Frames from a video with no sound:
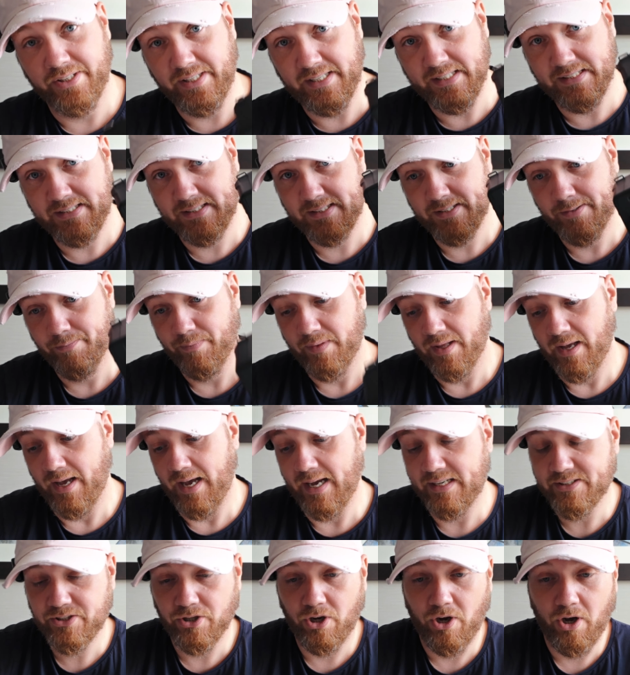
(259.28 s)
this
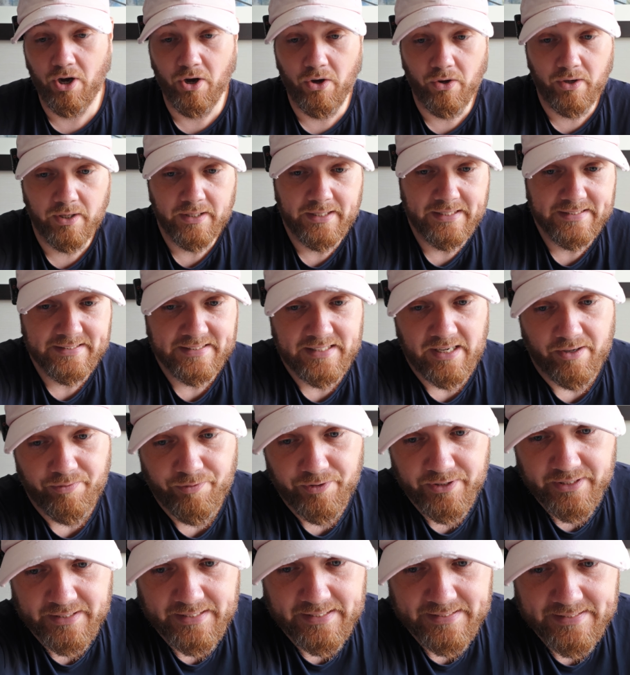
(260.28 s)
as a whole is
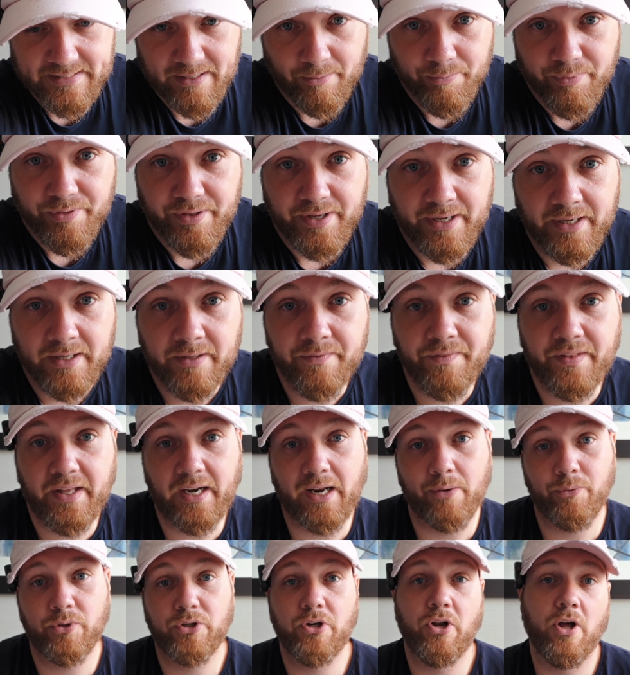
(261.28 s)
definitely something
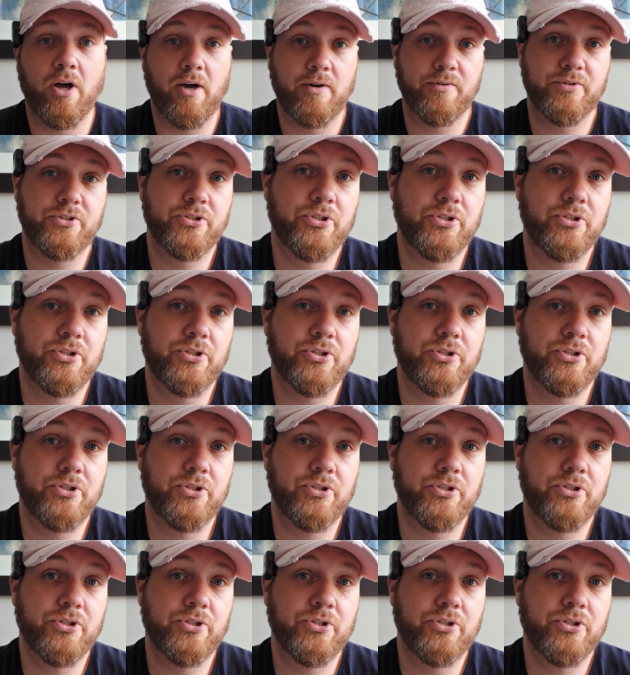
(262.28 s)
that I would love